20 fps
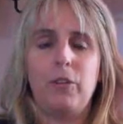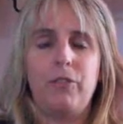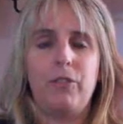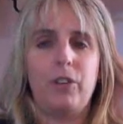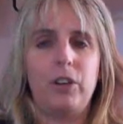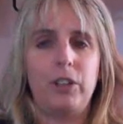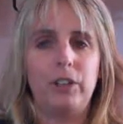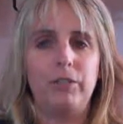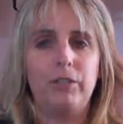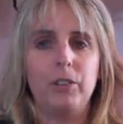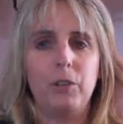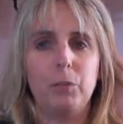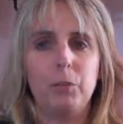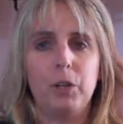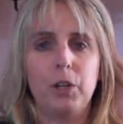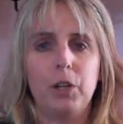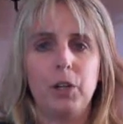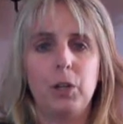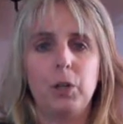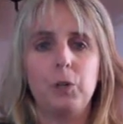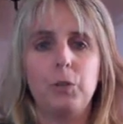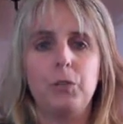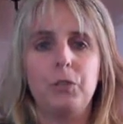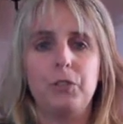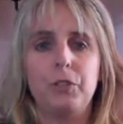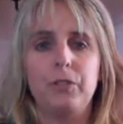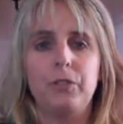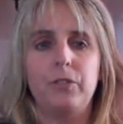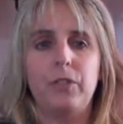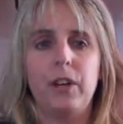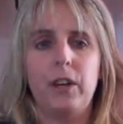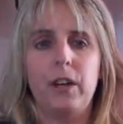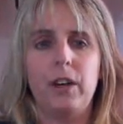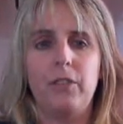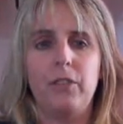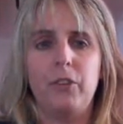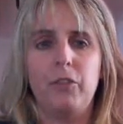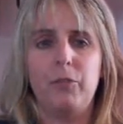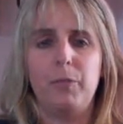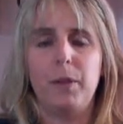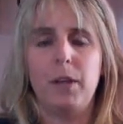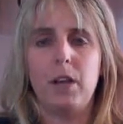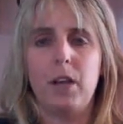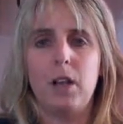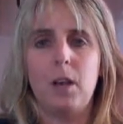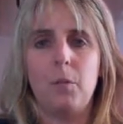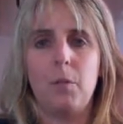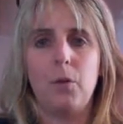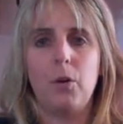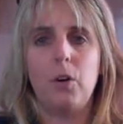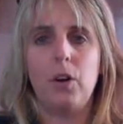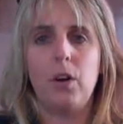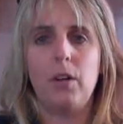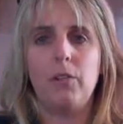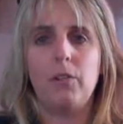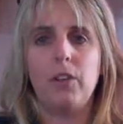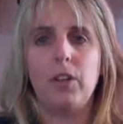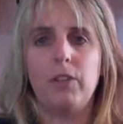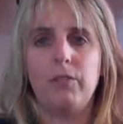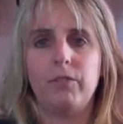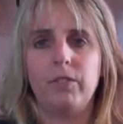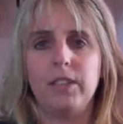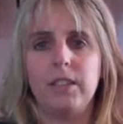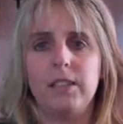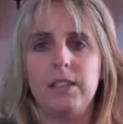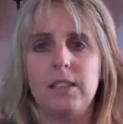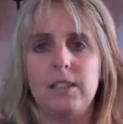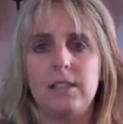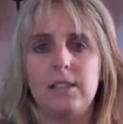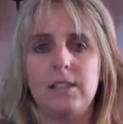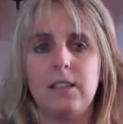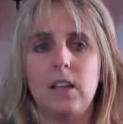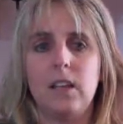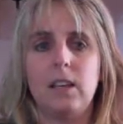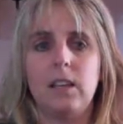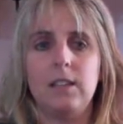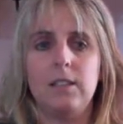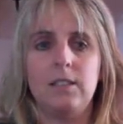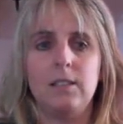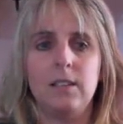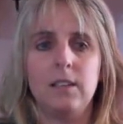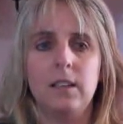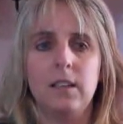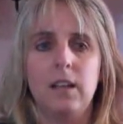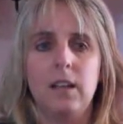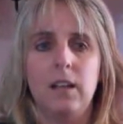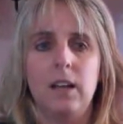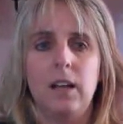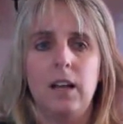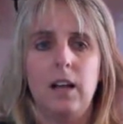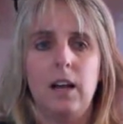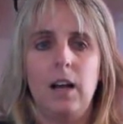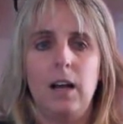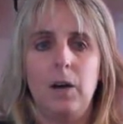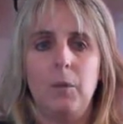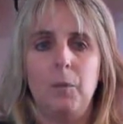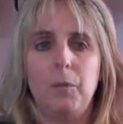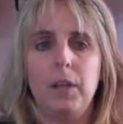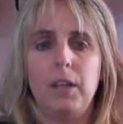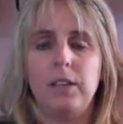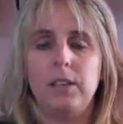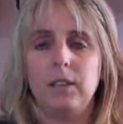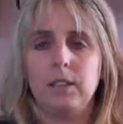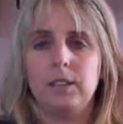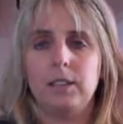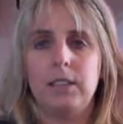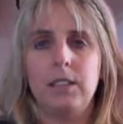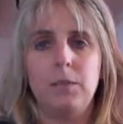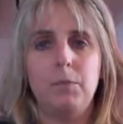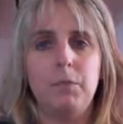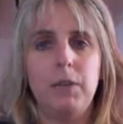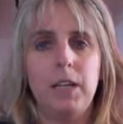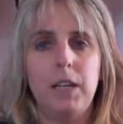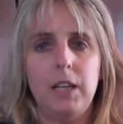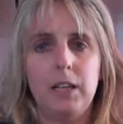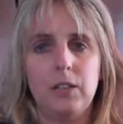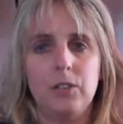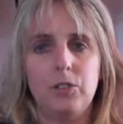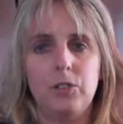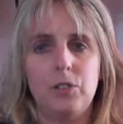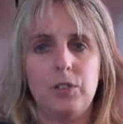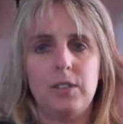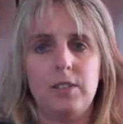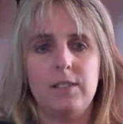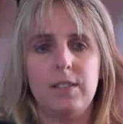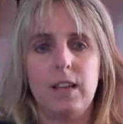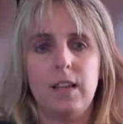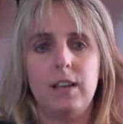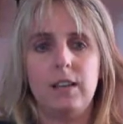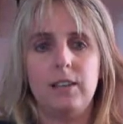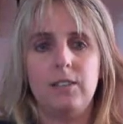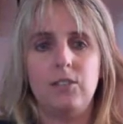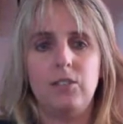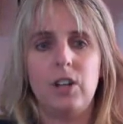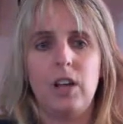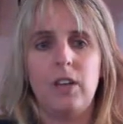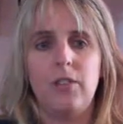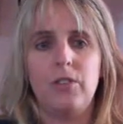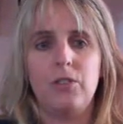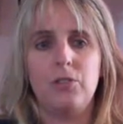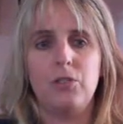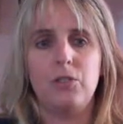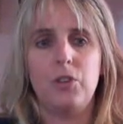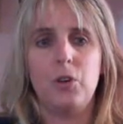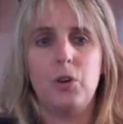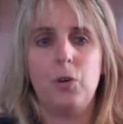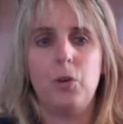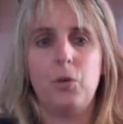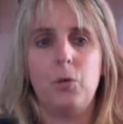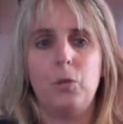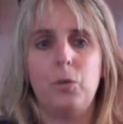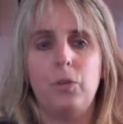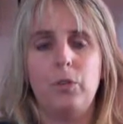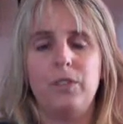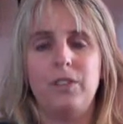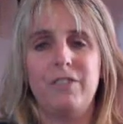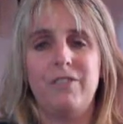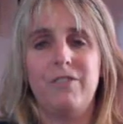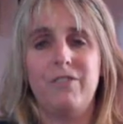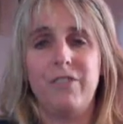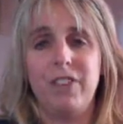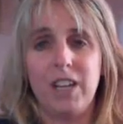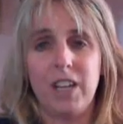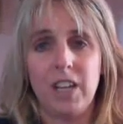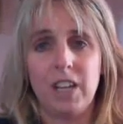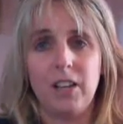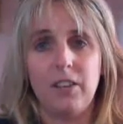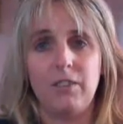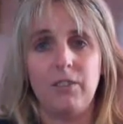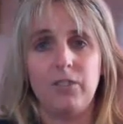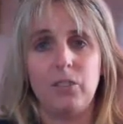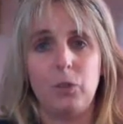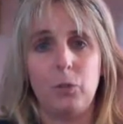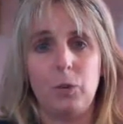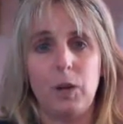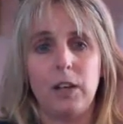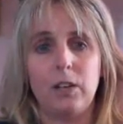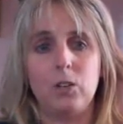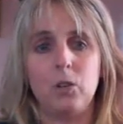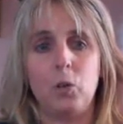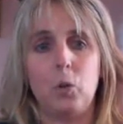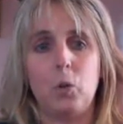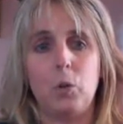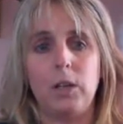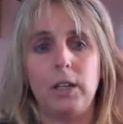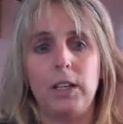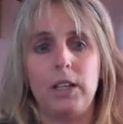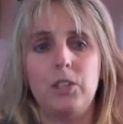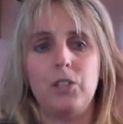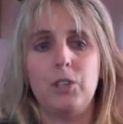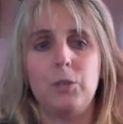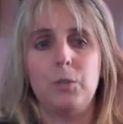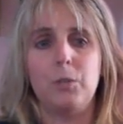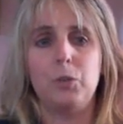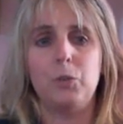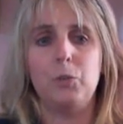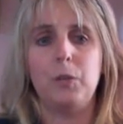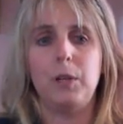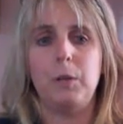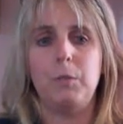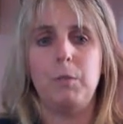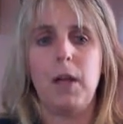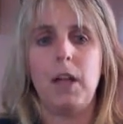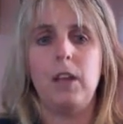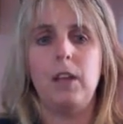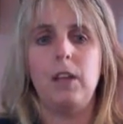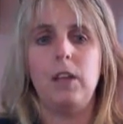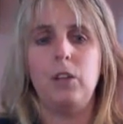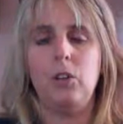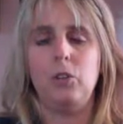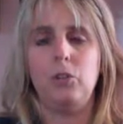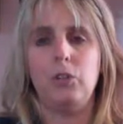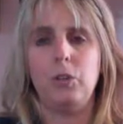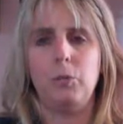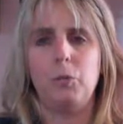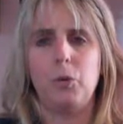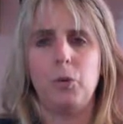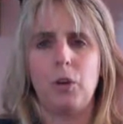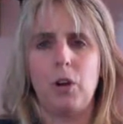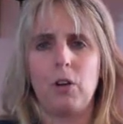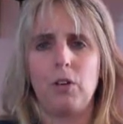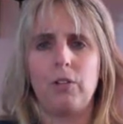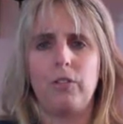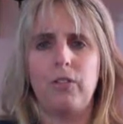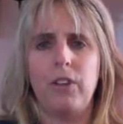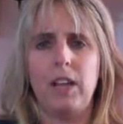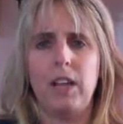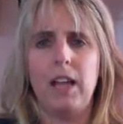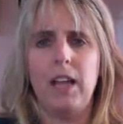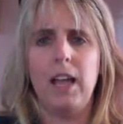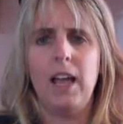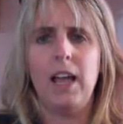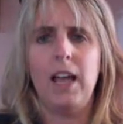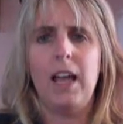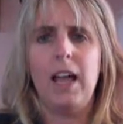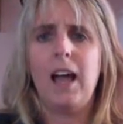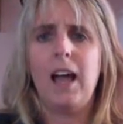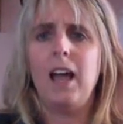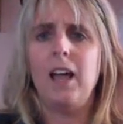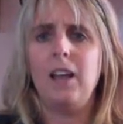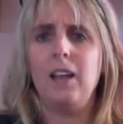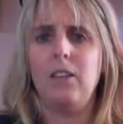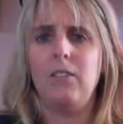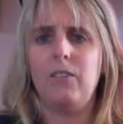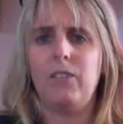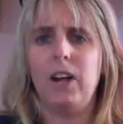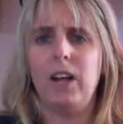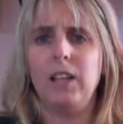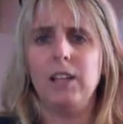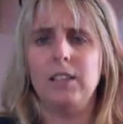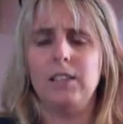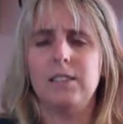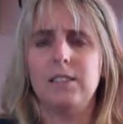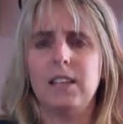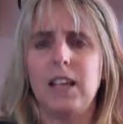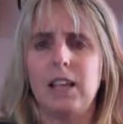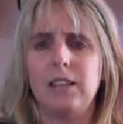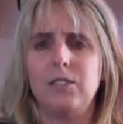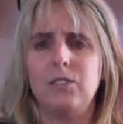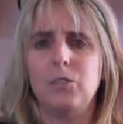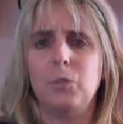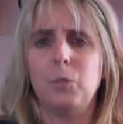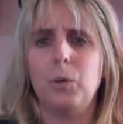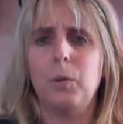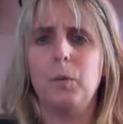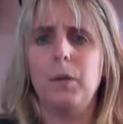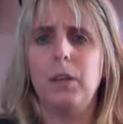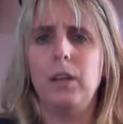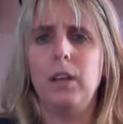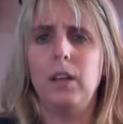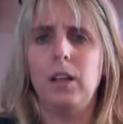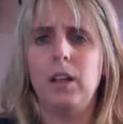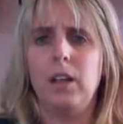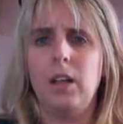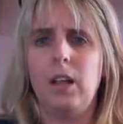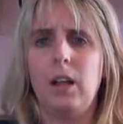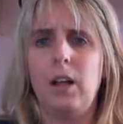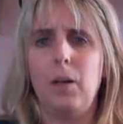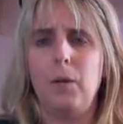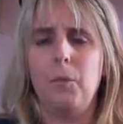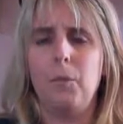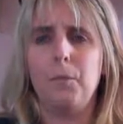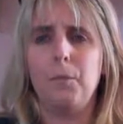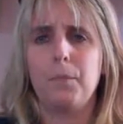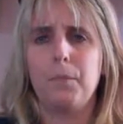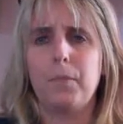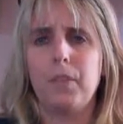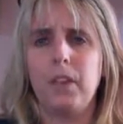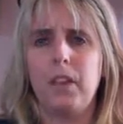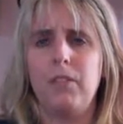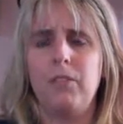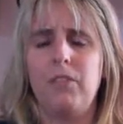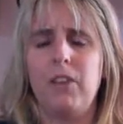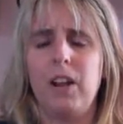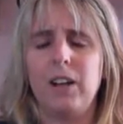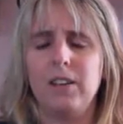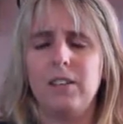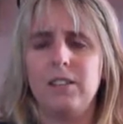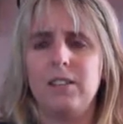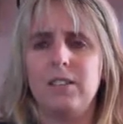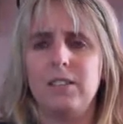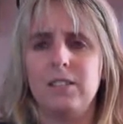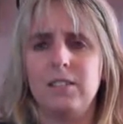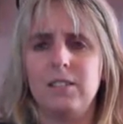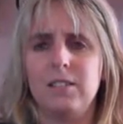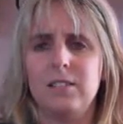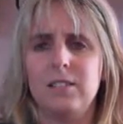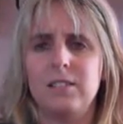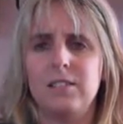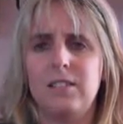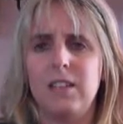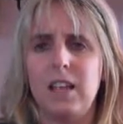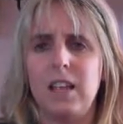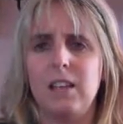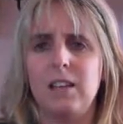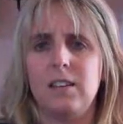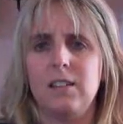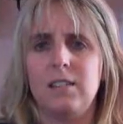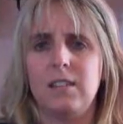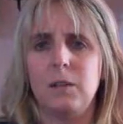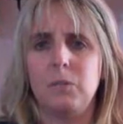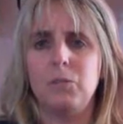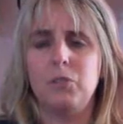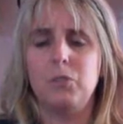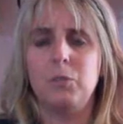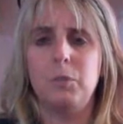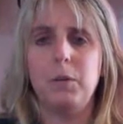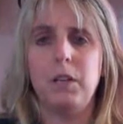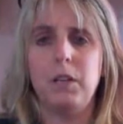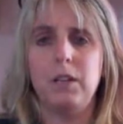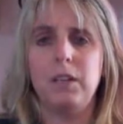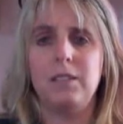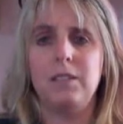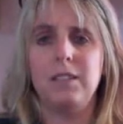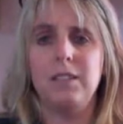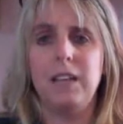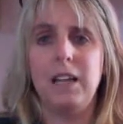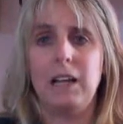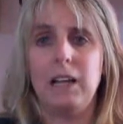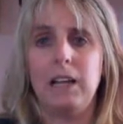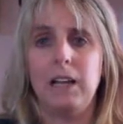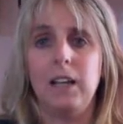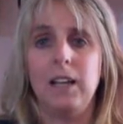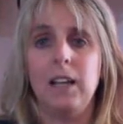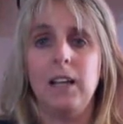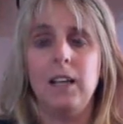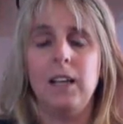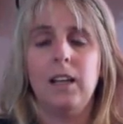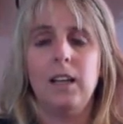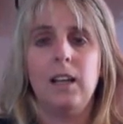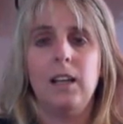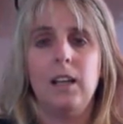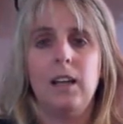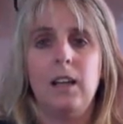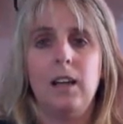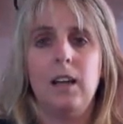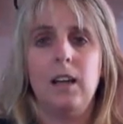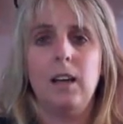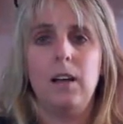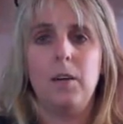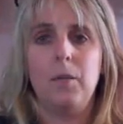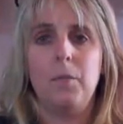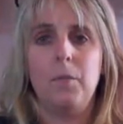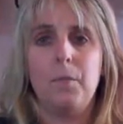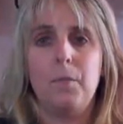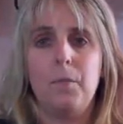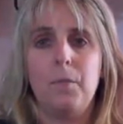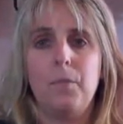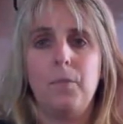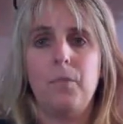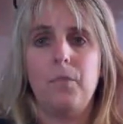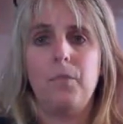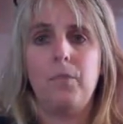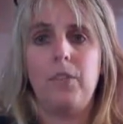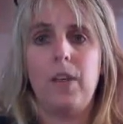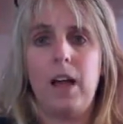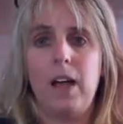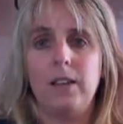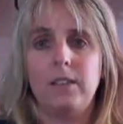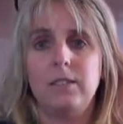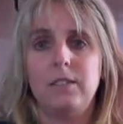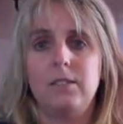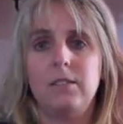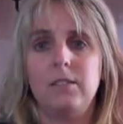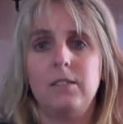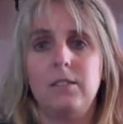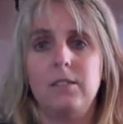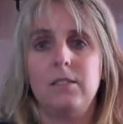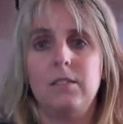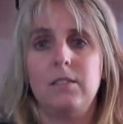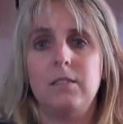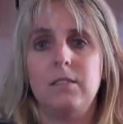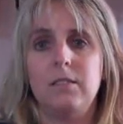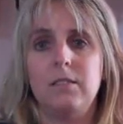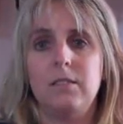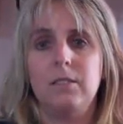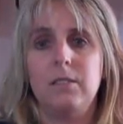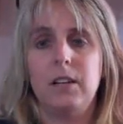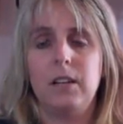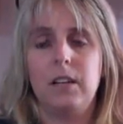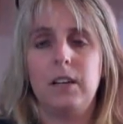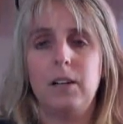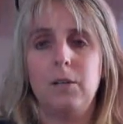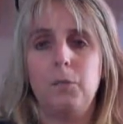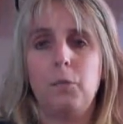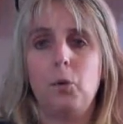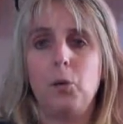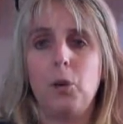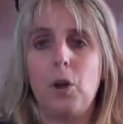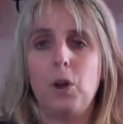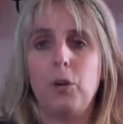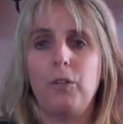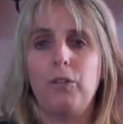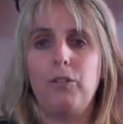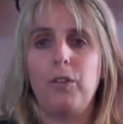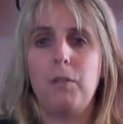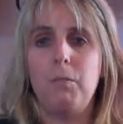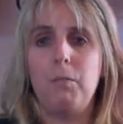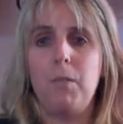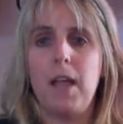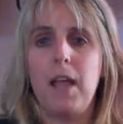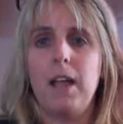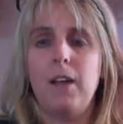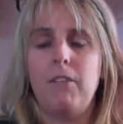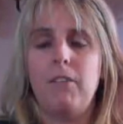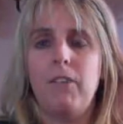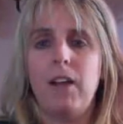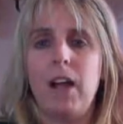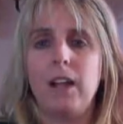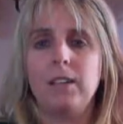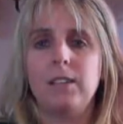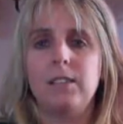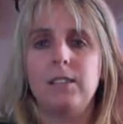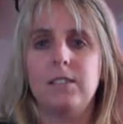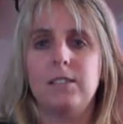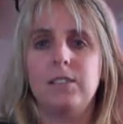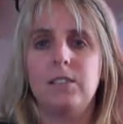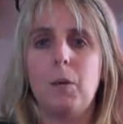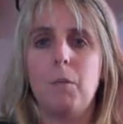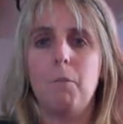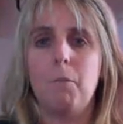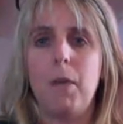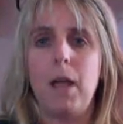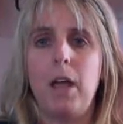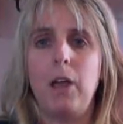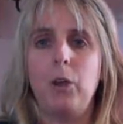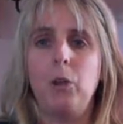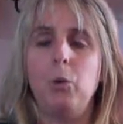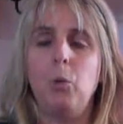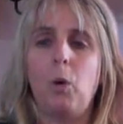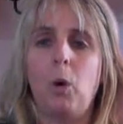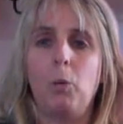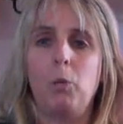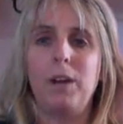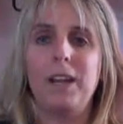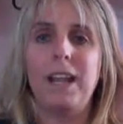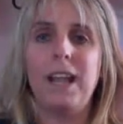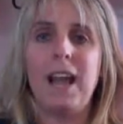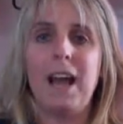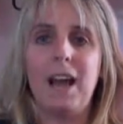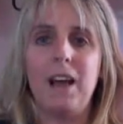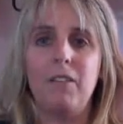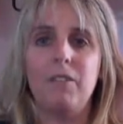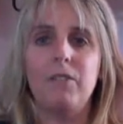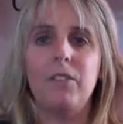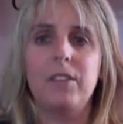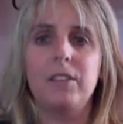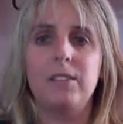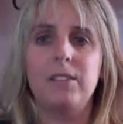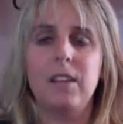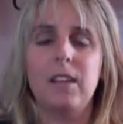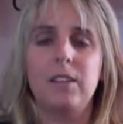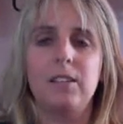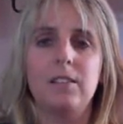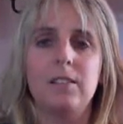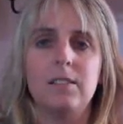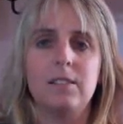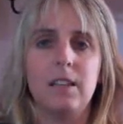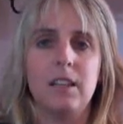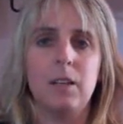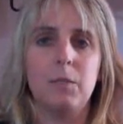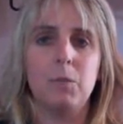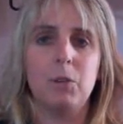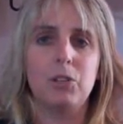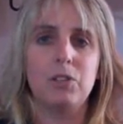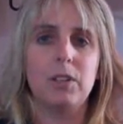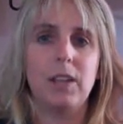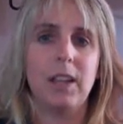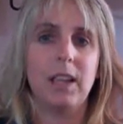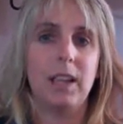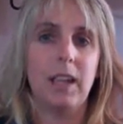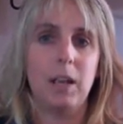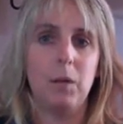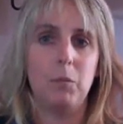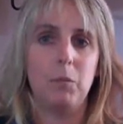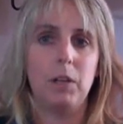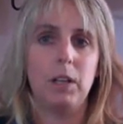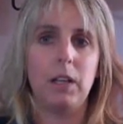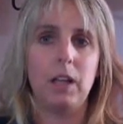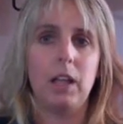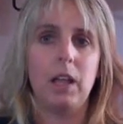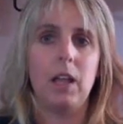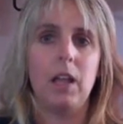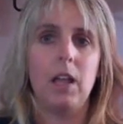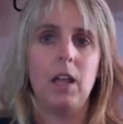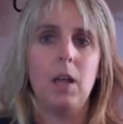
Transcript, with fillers: are far from conclusive. Uh, there have been a number of conflicting studies um, conducted in many countries, and as yet there's no definitive direct correlation between men using pornography and violence against women. Um, in fact, the, the stand seems to be today um, that uh, pornography may affect some men who already have this tendency, much like gambling